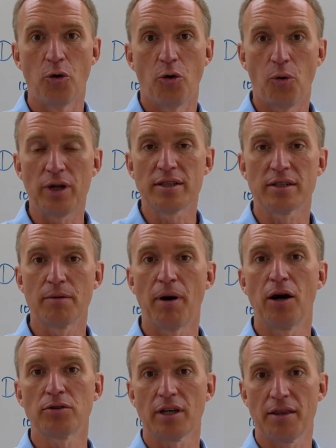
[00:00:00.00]
What is it
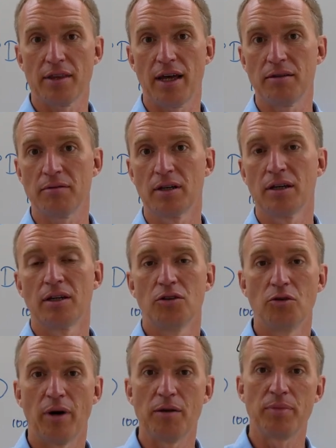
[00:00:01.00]
about? And then
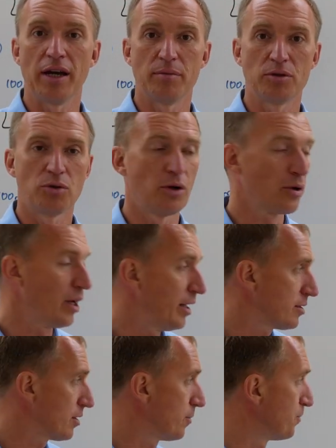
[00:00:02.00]
you might be able to
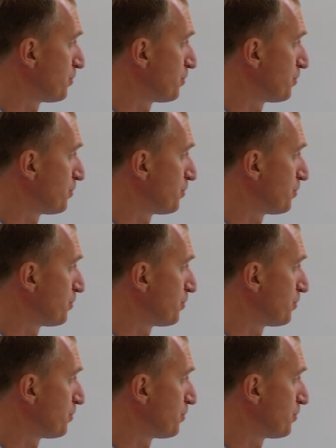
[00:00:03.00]
localize it.